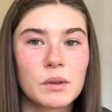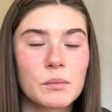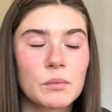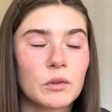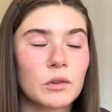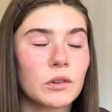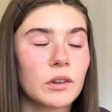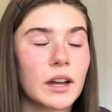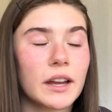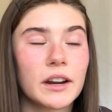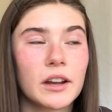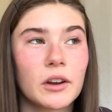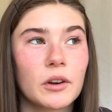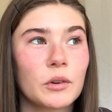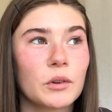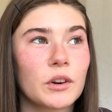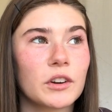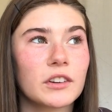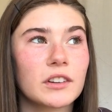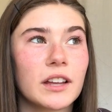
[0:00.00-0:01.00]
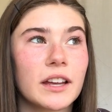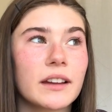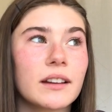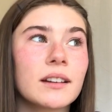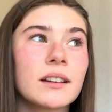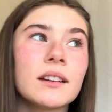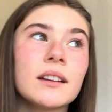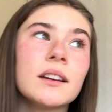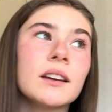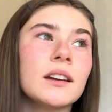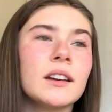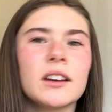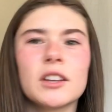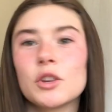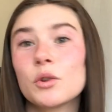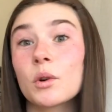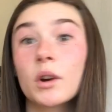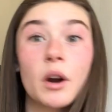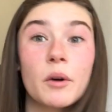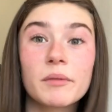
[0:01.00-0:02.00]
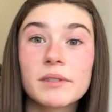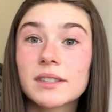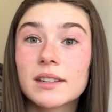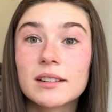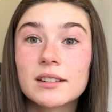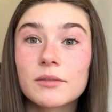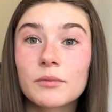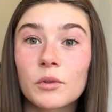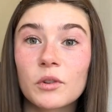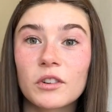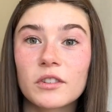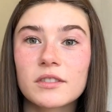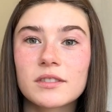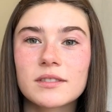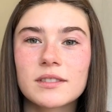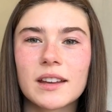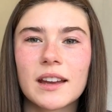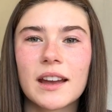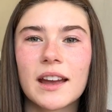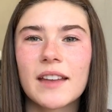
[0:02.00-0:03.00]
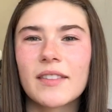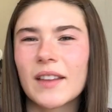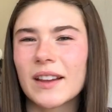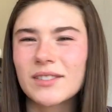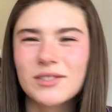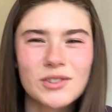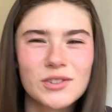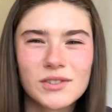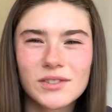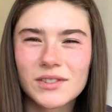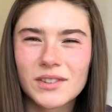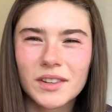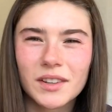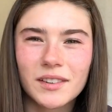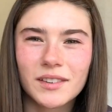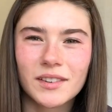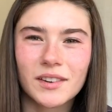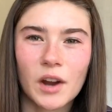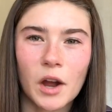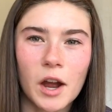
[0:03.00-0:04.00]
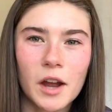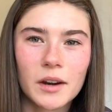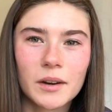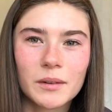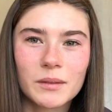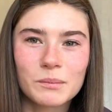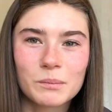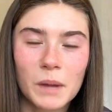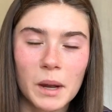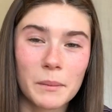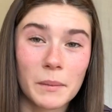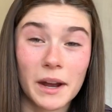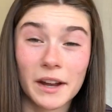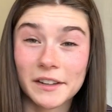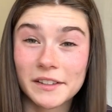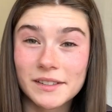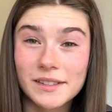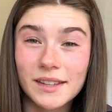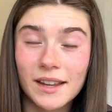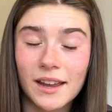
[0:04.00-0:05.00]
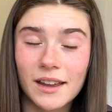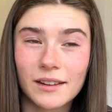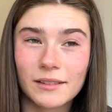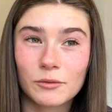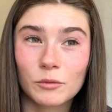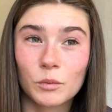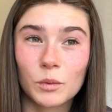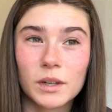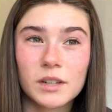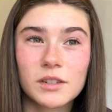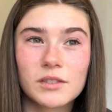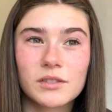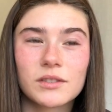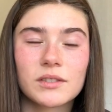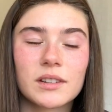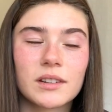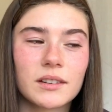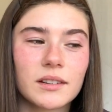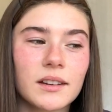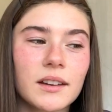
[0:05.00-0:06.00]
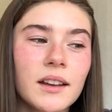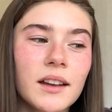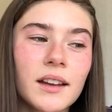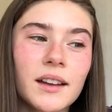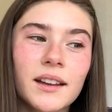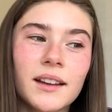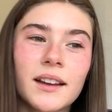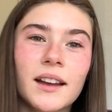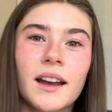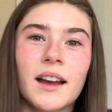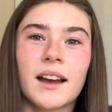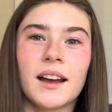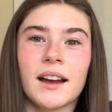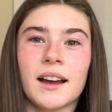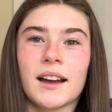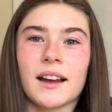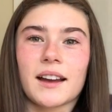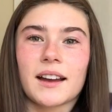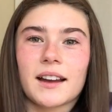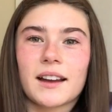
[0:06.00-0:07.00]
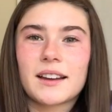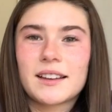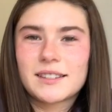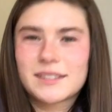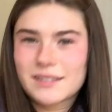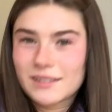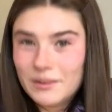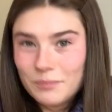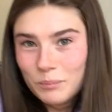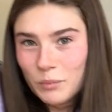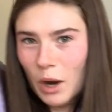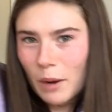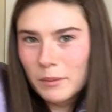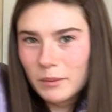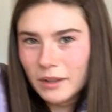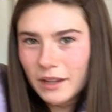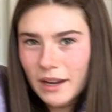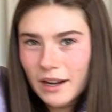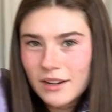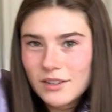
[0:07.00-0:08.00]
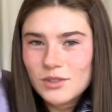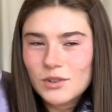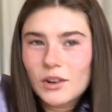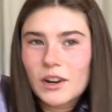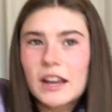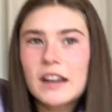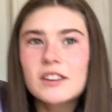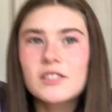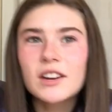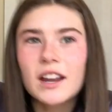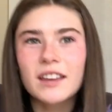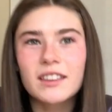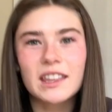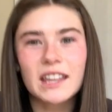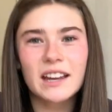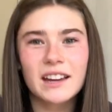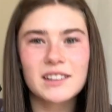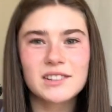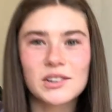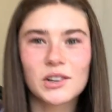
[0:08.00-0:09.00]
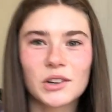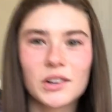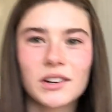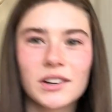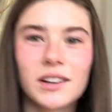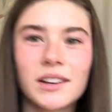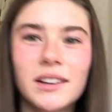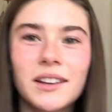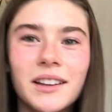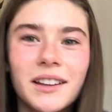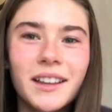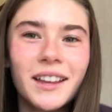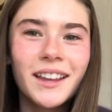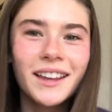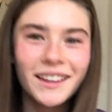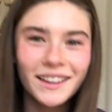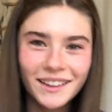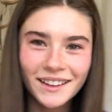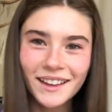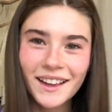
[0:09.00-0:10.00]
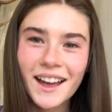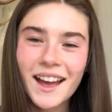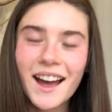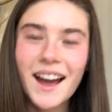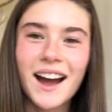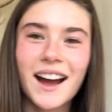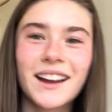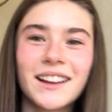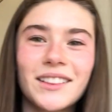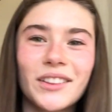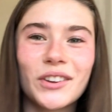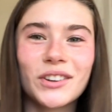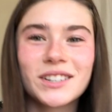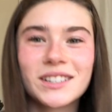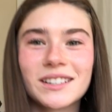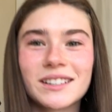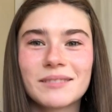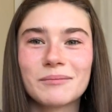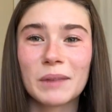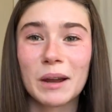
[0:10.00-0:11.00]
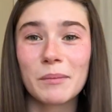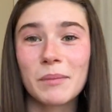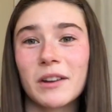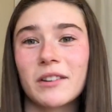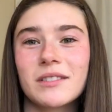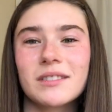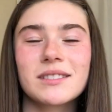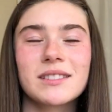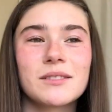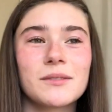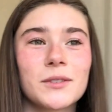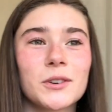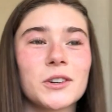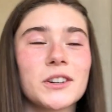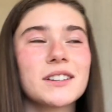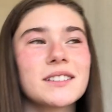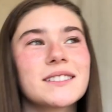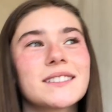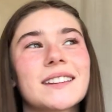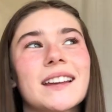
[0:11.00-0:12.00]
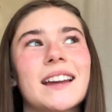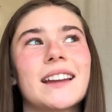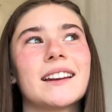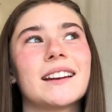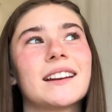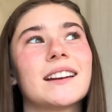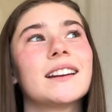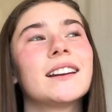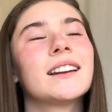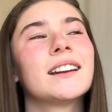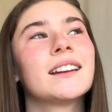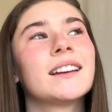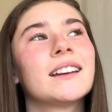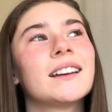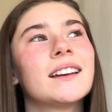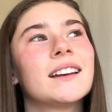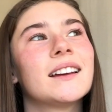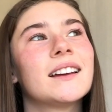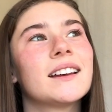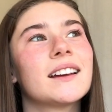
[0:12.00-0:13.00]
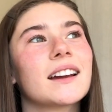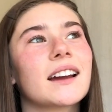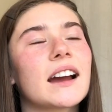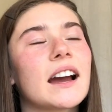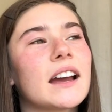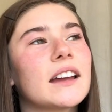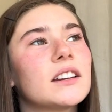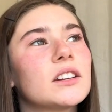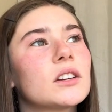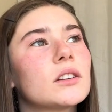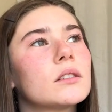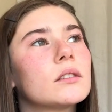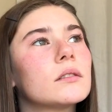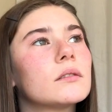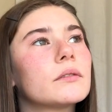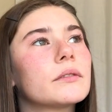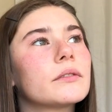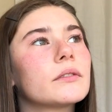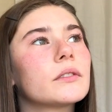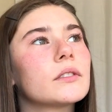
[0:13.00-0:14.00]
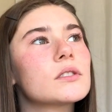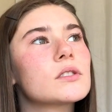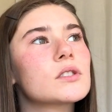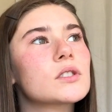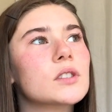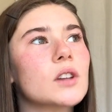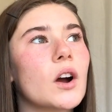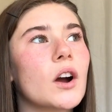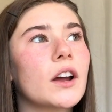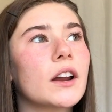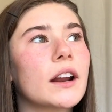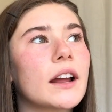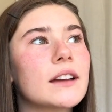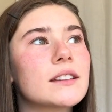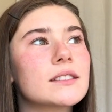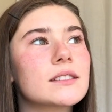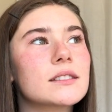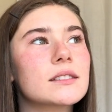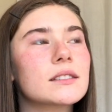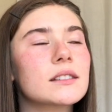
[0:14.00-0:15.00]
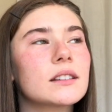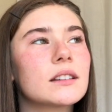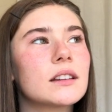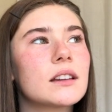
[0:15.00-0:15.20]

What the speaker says: people I know are like, you can always get divorced, and that's just like not my mindset, which is probably kind of strange. I think I looked at my parents' divorce and kind of saw it as